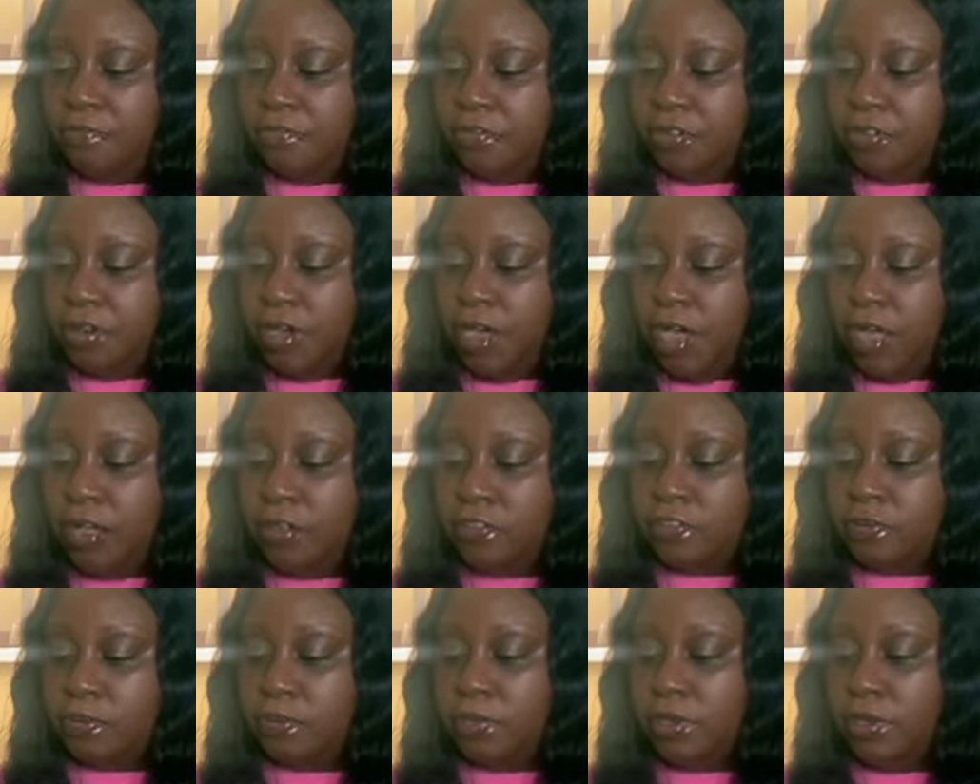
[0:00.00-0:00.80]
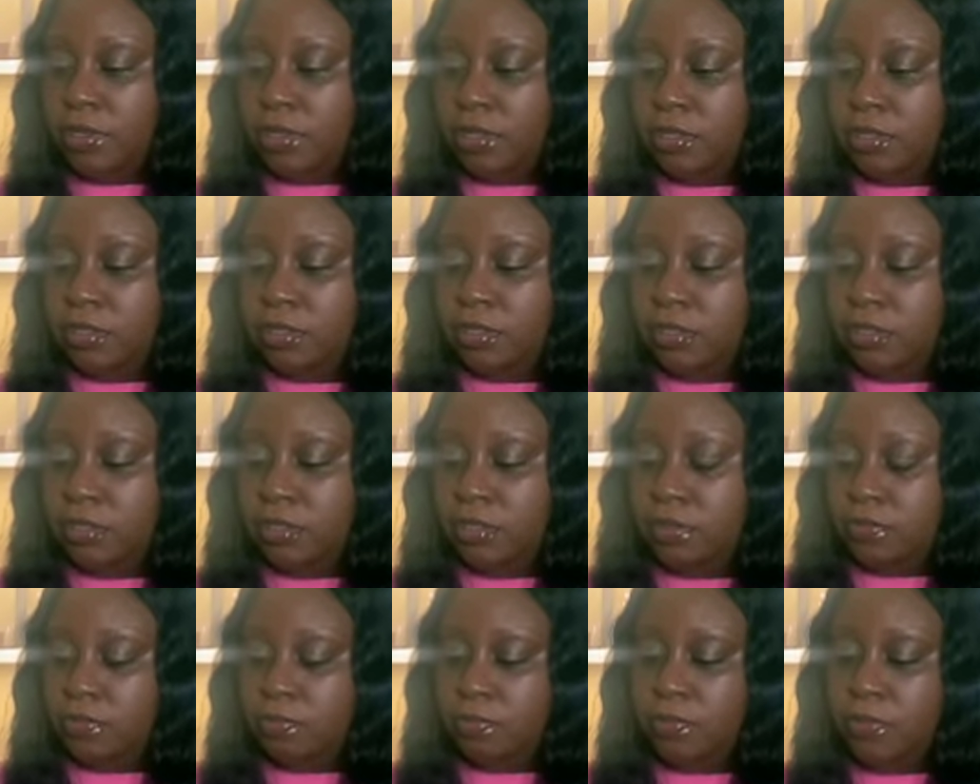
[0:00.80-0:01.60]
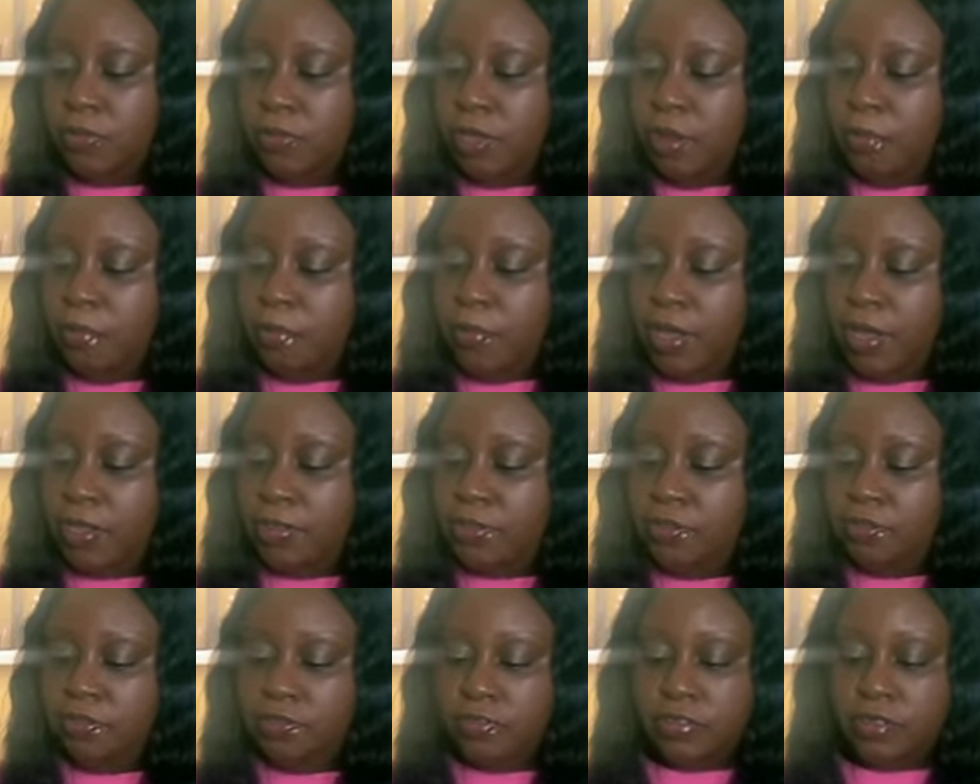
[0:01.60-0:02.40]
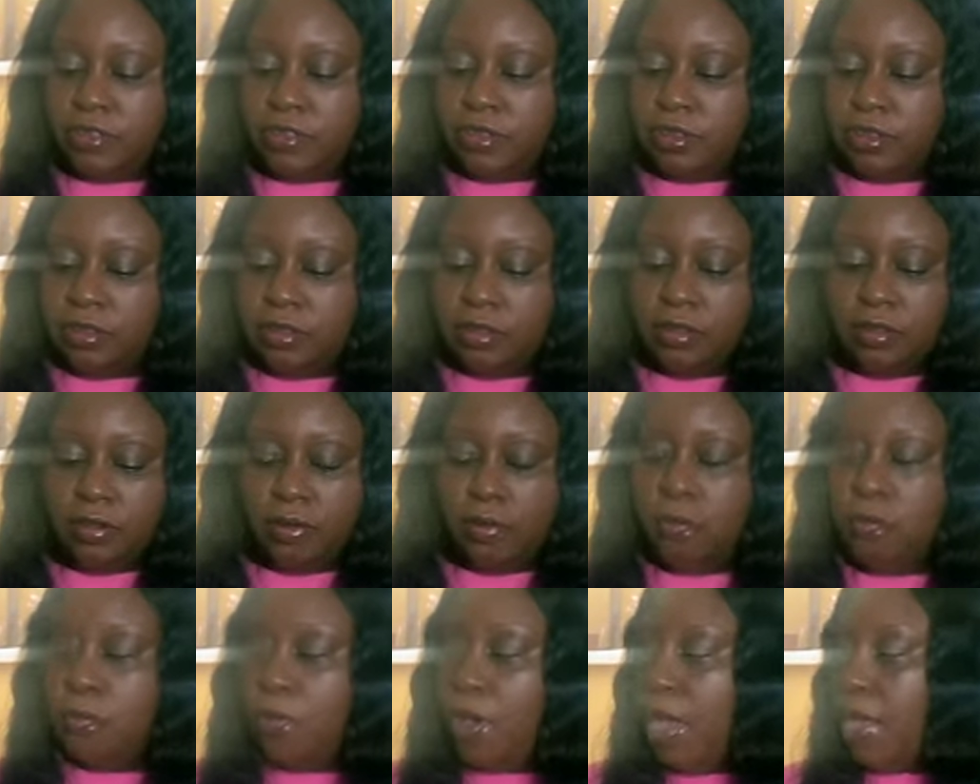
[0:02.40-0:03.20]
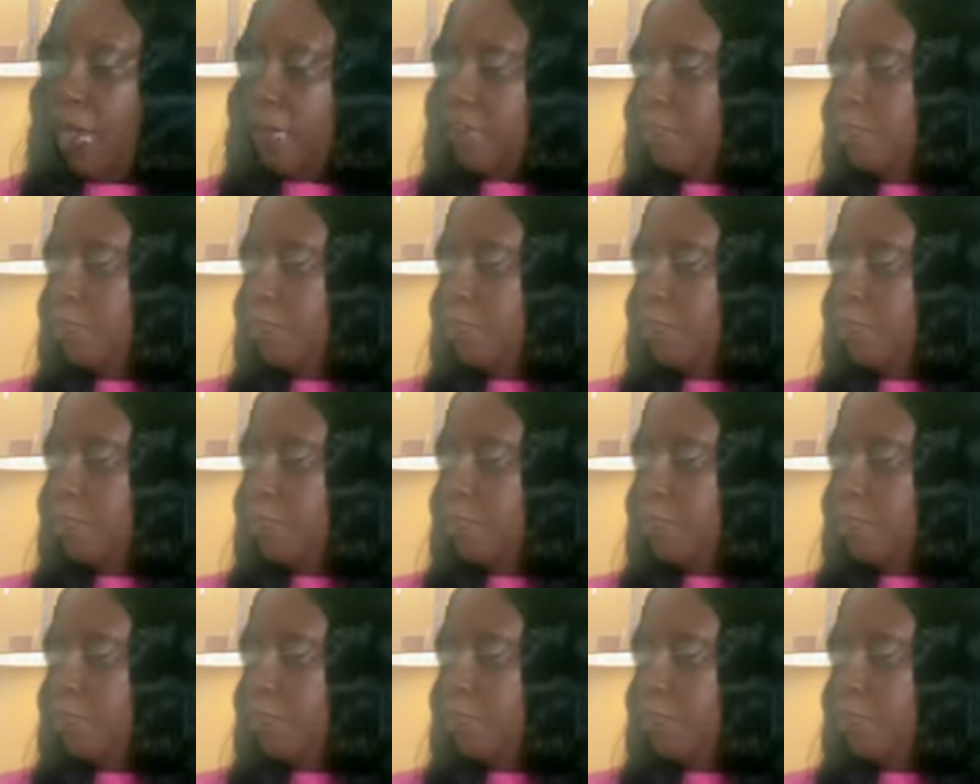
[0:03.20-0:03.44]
your house smelling good, by using wax